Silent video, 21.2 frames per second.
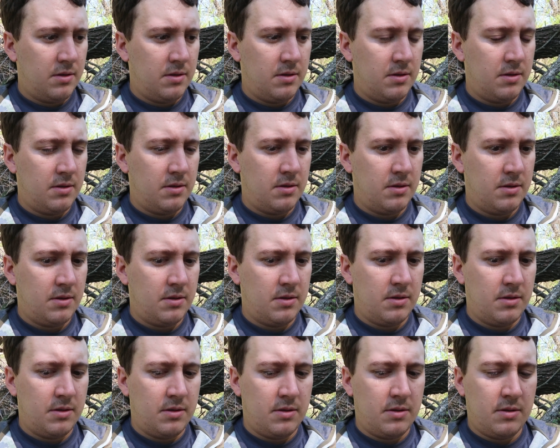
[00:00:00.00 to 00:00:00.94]
I
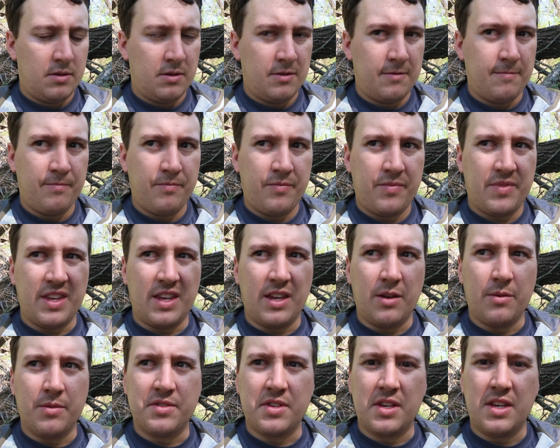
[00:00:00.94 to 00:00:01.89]

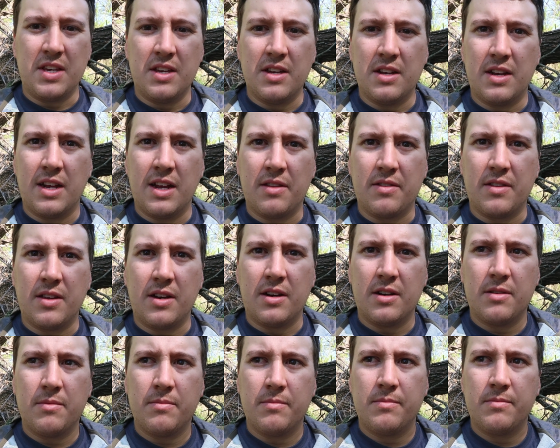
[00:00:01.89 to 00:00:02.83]
think it was a hen out
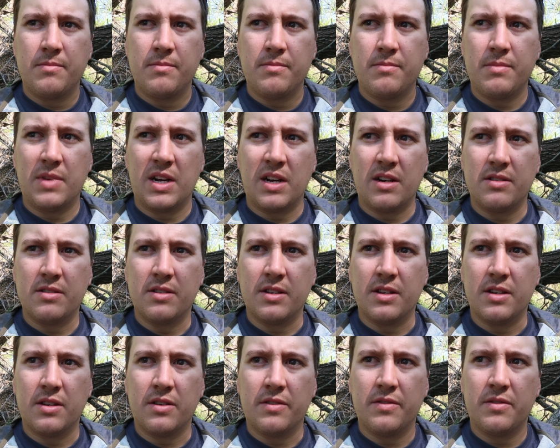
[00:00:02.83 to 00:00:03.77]
there by
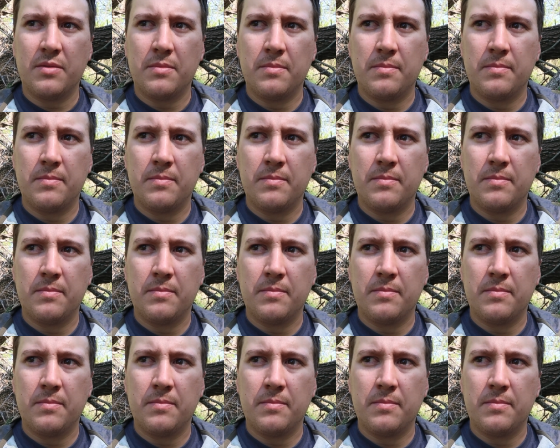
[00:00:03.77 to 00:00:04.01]
herself.